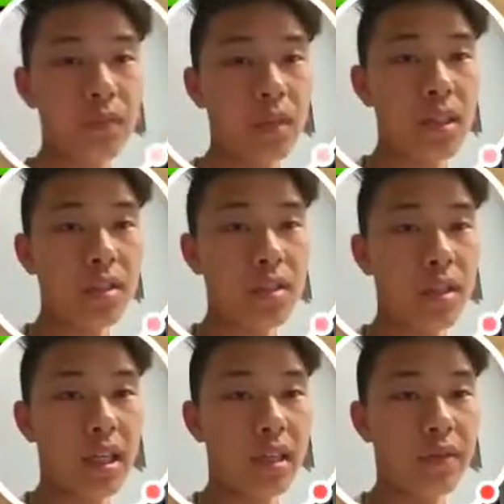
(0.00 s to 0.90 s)
So
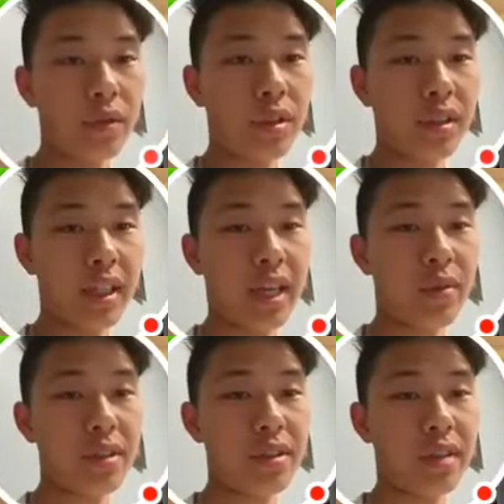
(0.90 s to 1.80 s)
yeah, unfortunately can't
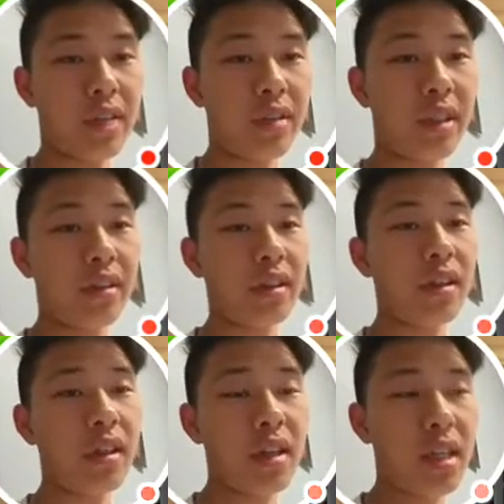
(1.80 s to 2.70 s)
one-turn that one either,
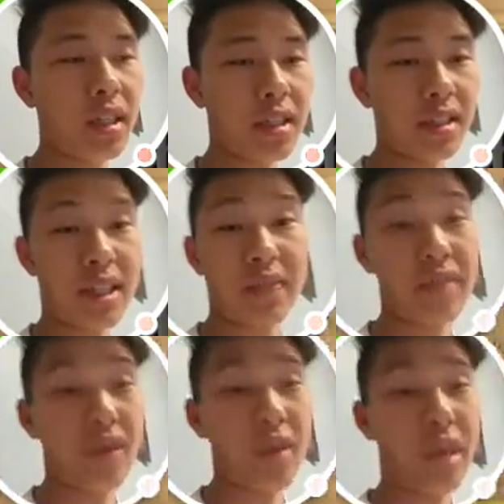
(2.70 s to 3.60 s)
just because I have no
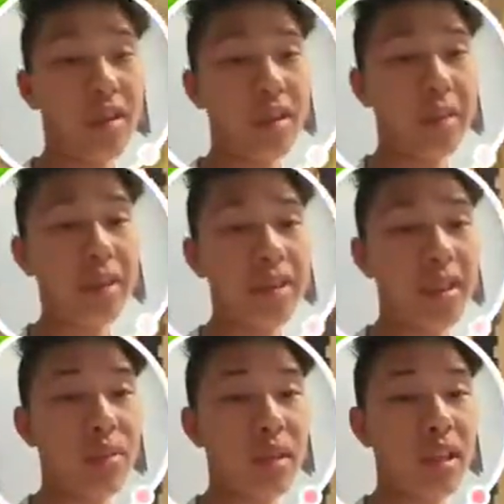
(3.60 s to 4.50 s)
AoE medals that
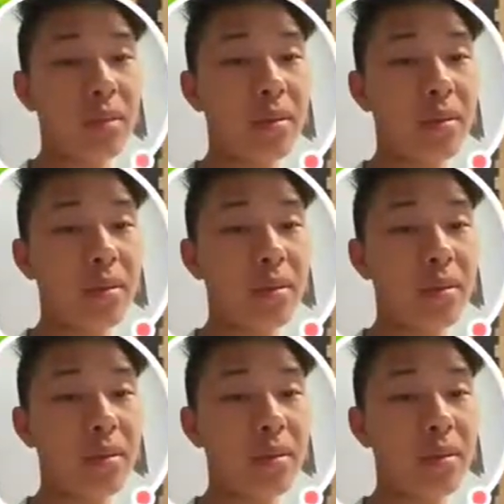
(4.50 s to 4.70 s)
would help.